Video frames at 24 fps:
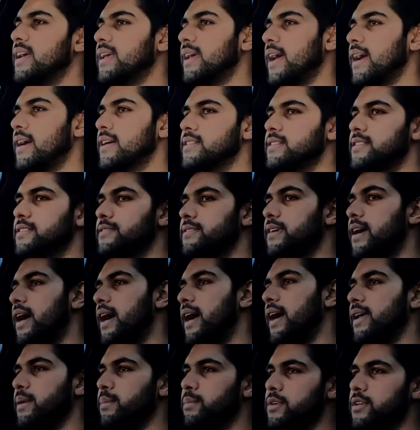Active
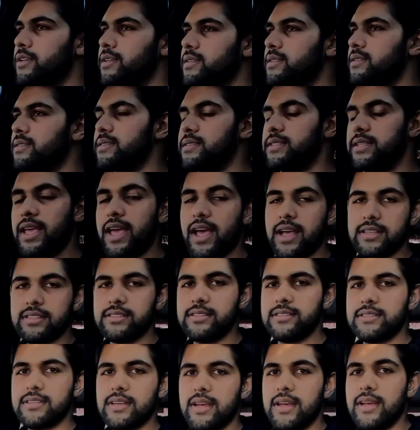Hybrid.
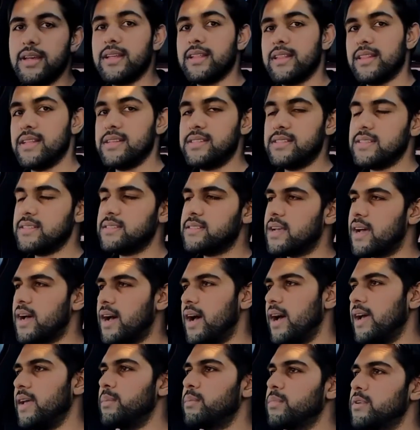Yes, this is a
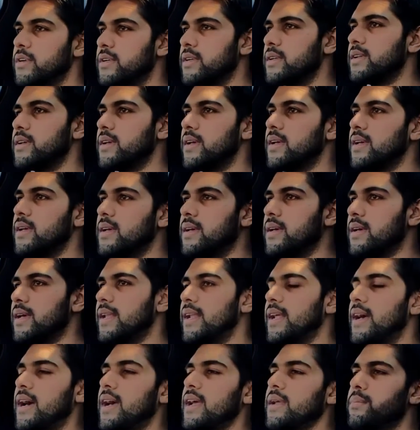hybrid. And
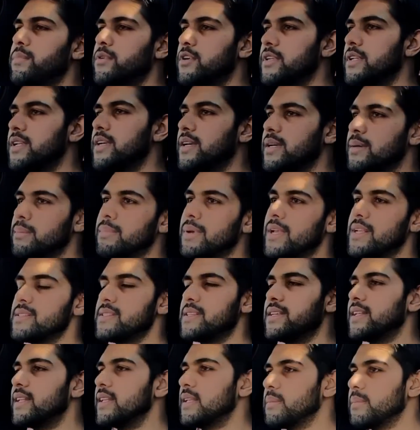a hybrid
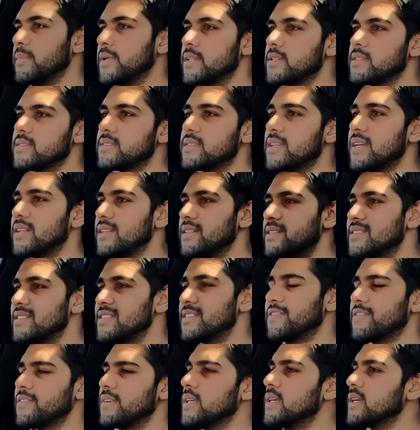basically means that it's a
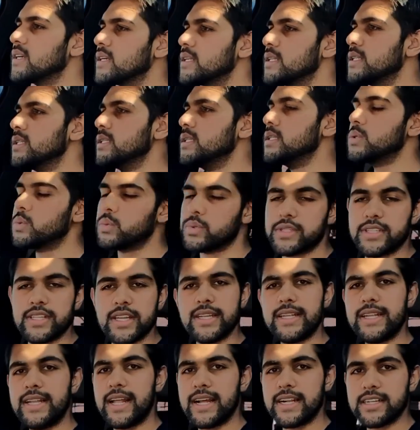vehicle with an
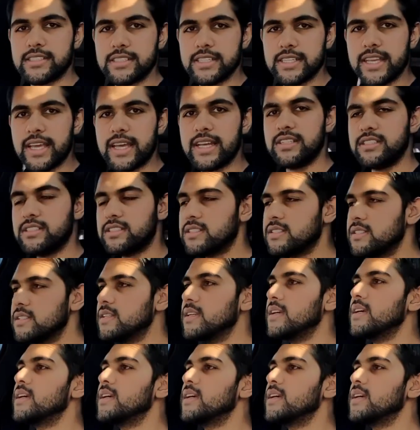electric engine